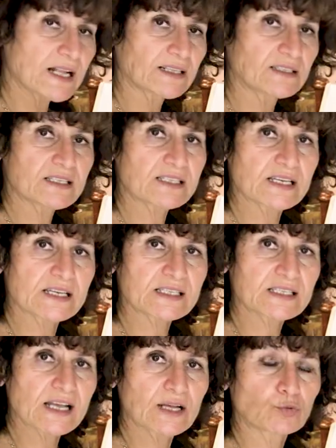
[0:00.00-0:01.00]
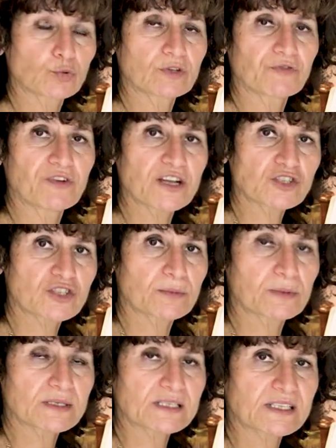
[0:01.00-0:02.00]
like this inside with
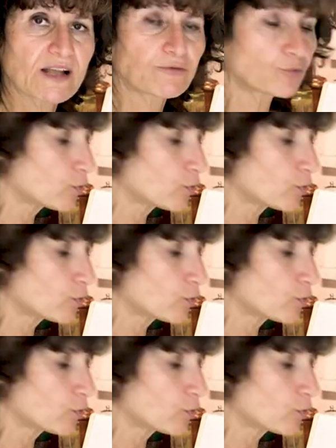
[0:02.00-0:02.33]
vegetable stuffed